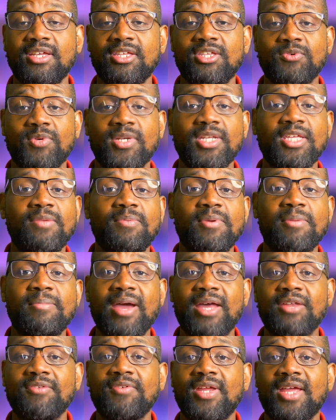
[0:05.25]
You wanna keep your
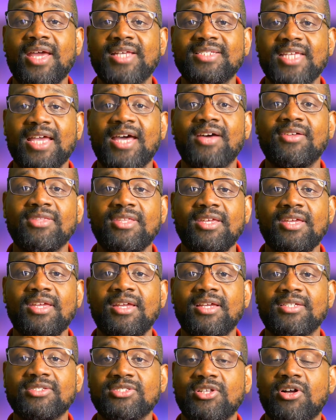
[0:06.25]
battery as healthy
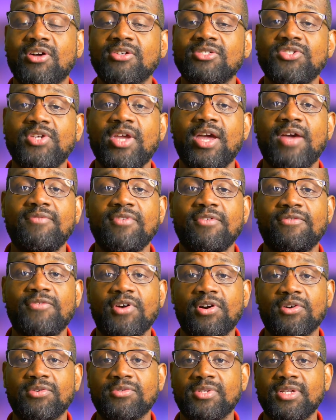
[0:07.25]
as long as you have your
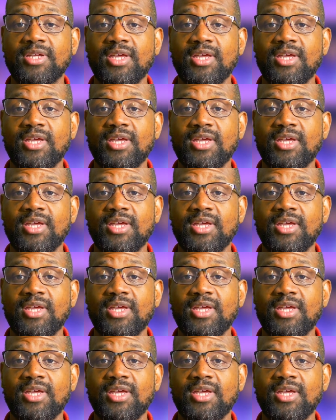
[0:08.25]
phone,